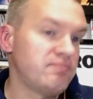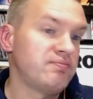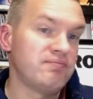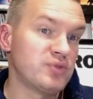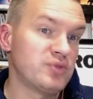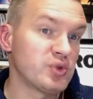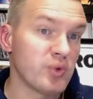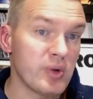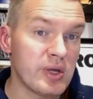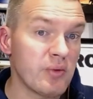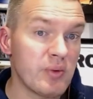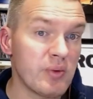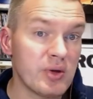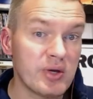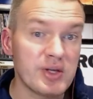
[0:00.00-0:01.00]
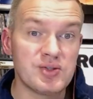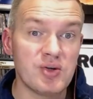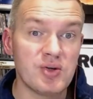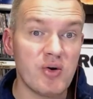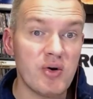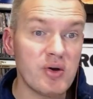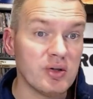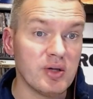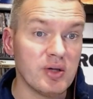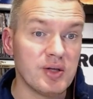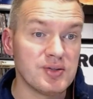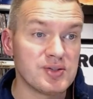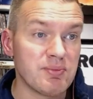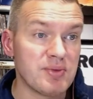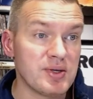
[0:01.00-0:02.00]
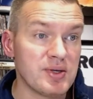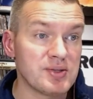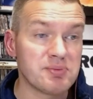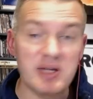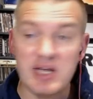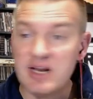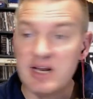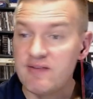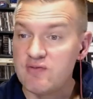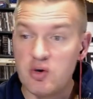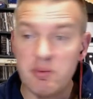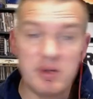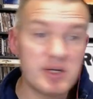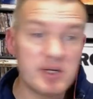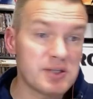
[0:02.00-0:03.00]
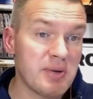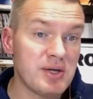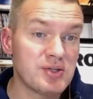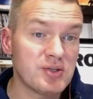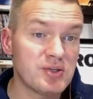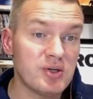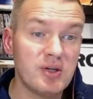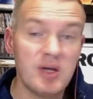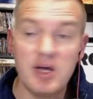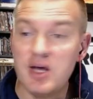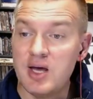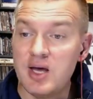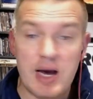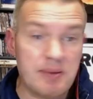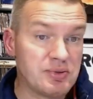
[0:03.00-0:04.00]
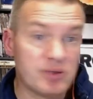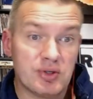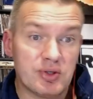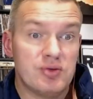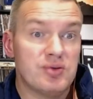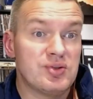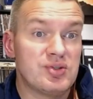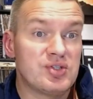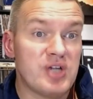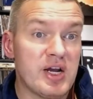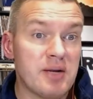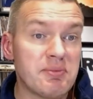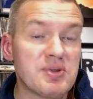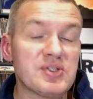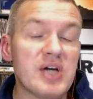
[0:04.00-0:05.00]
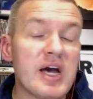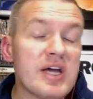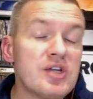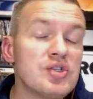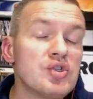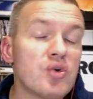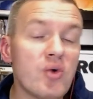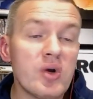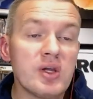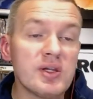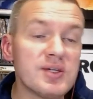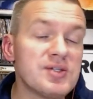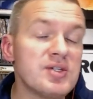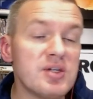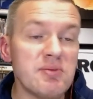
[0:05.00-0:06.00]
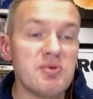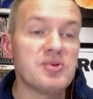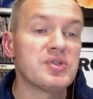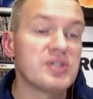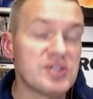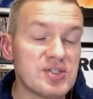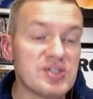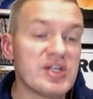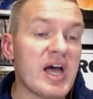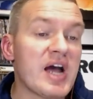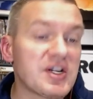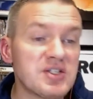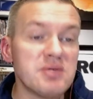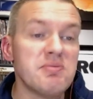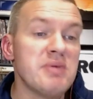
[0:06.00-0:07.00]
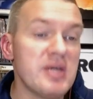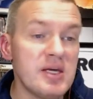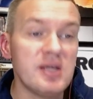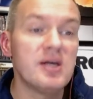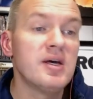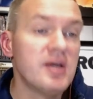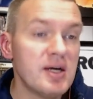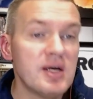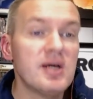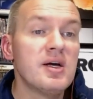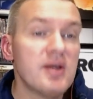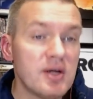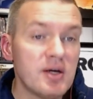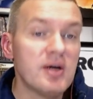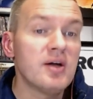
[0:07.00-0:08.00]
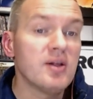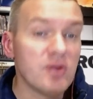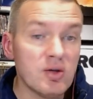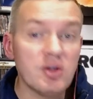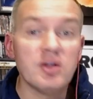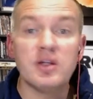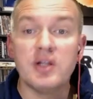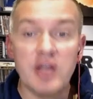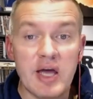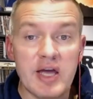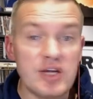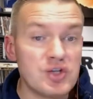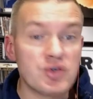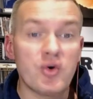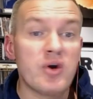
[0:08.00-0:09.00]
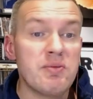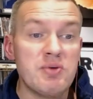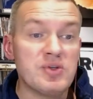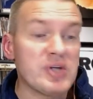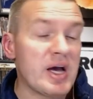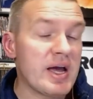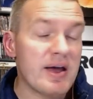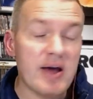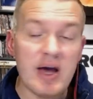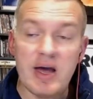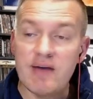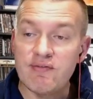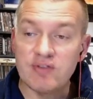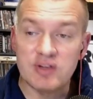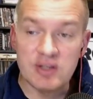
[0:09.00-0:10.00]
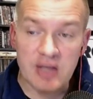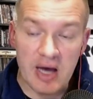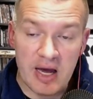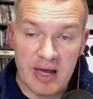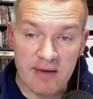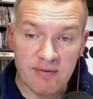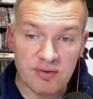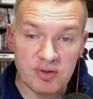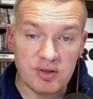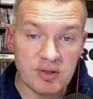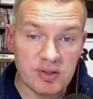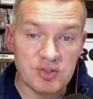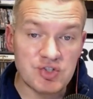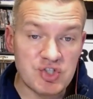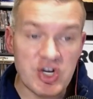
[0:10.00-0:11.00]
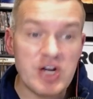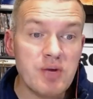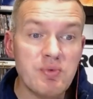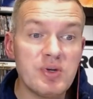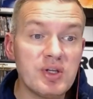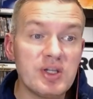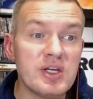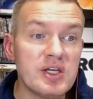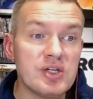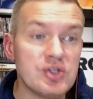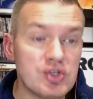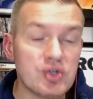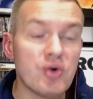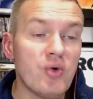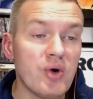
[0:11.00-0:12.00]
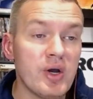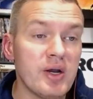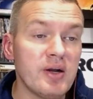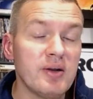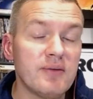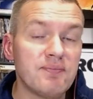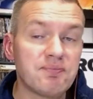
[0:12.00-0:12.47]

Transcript: squeaky wheel gets the oil on some things. But again, if nobody does Patreon, I'm still going to do this channel because I enjoy listening to music. This is actually me enjoying music. I have genuinely enjoyed